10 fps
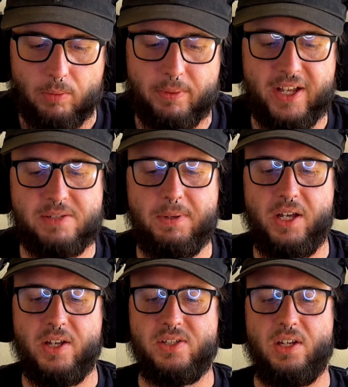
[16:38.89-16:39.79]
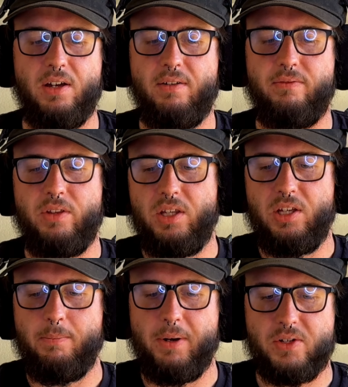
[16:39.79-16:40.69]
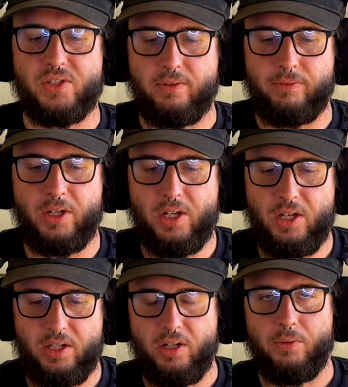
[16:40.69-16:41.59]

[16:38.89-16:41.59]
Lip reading: but that's because of the comparison of, you know,